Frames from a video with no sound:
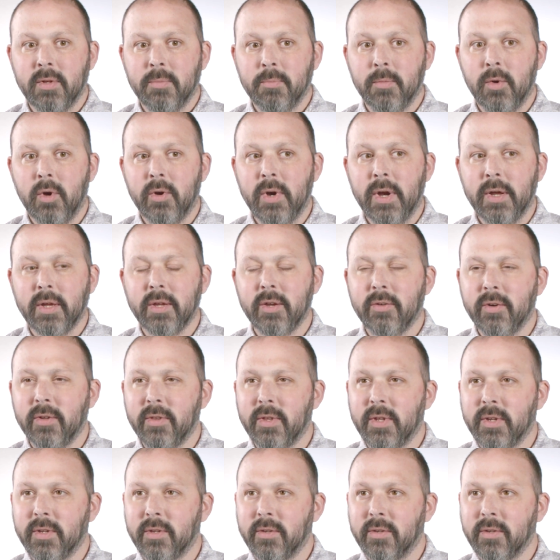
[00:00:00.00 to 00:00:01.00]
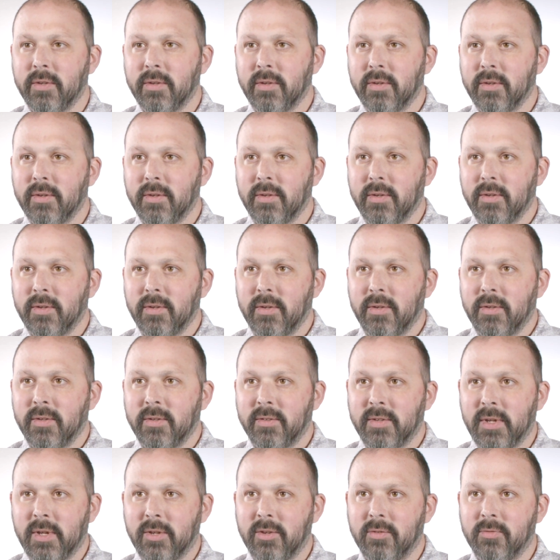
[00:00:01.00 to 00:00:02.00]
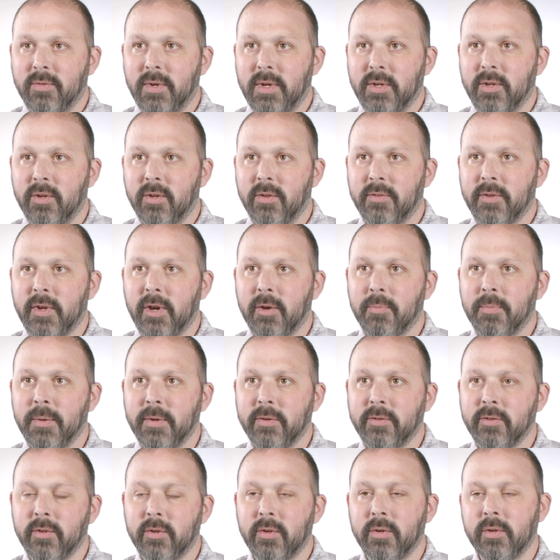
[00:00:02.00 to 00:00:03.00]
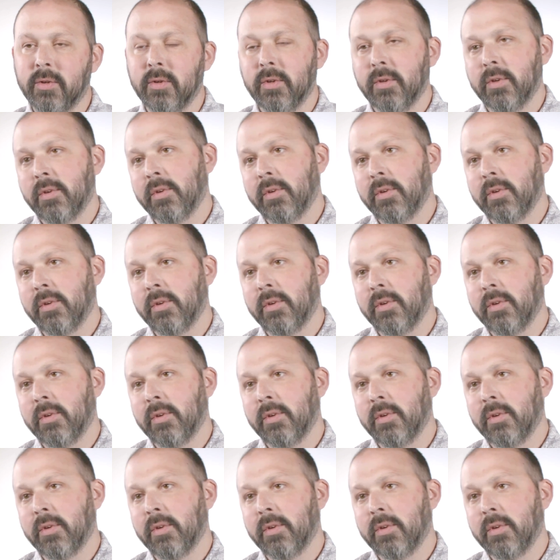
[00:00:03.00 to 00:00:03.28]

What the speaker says: more accurate than standard radiotherapy, so